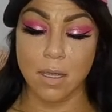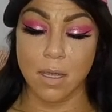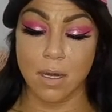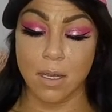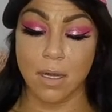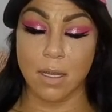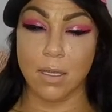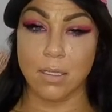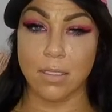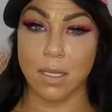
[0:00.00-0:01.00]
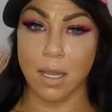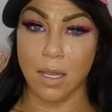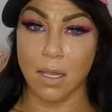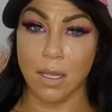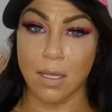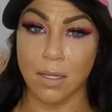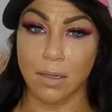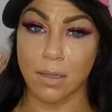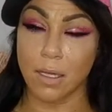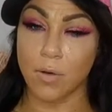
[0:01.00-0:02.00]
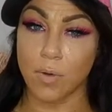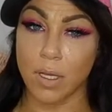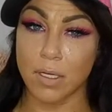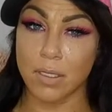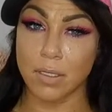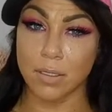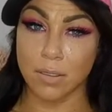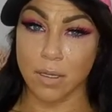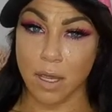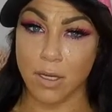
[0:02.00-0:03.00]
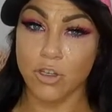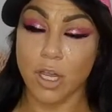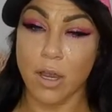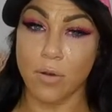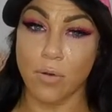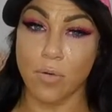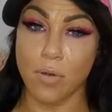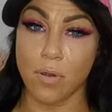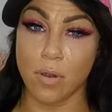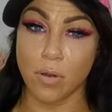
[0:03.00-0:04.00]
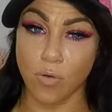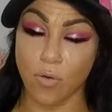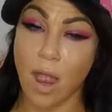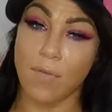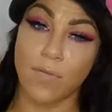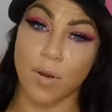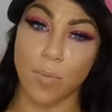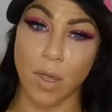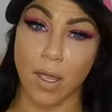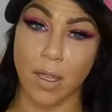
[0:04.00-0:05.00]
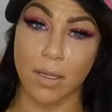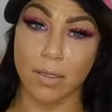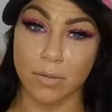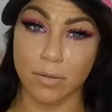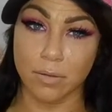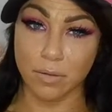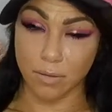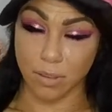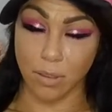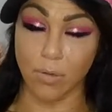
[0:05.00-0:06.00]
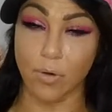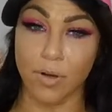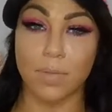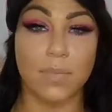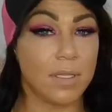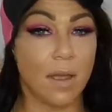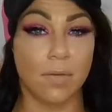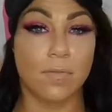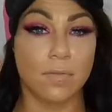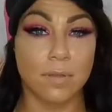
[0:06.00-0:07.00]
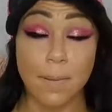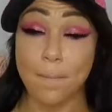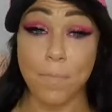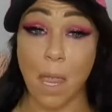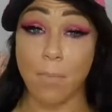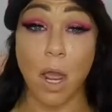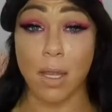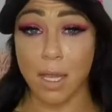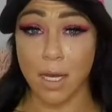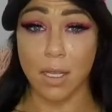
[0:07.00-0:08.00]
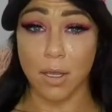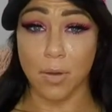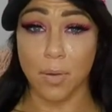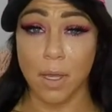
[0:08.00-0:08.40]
and it is a liquid eyeshadow crafted by the Lord himself. I'm not kidding you.